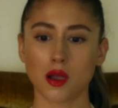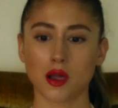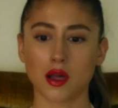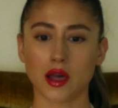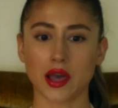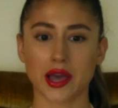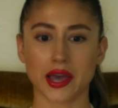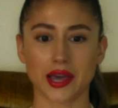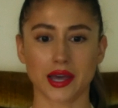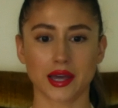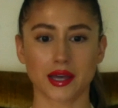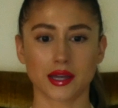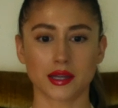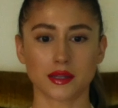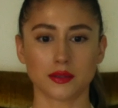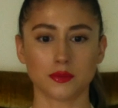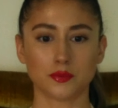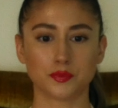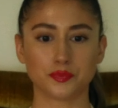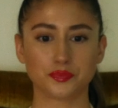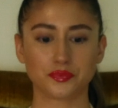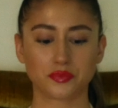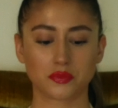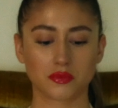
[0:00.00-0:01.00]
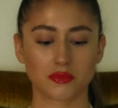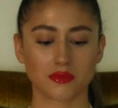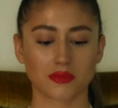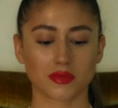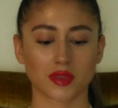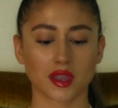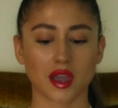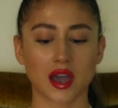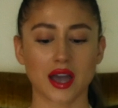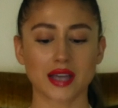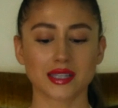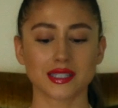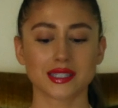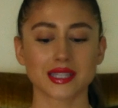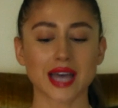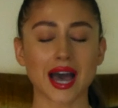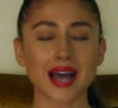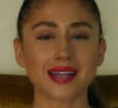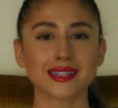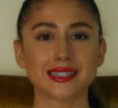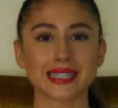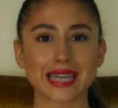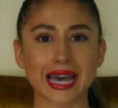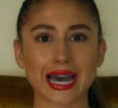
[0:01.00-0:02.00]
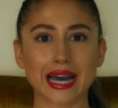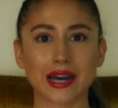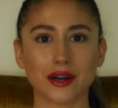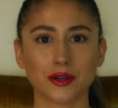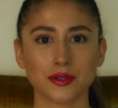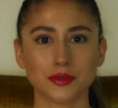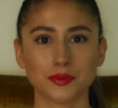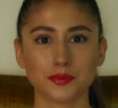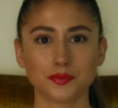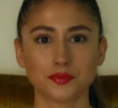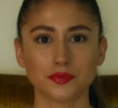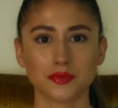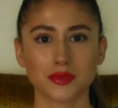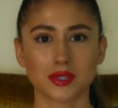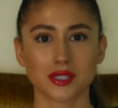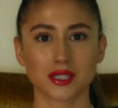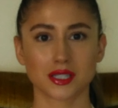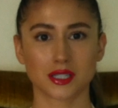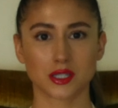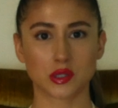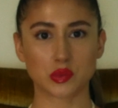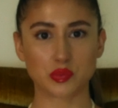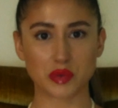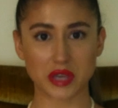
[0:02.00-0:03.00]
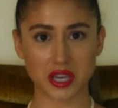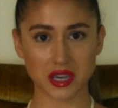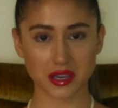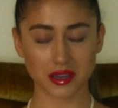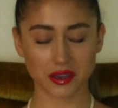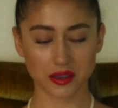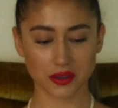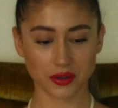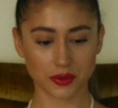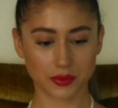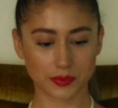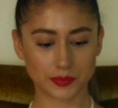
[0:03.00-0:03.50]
And I sat down to speak,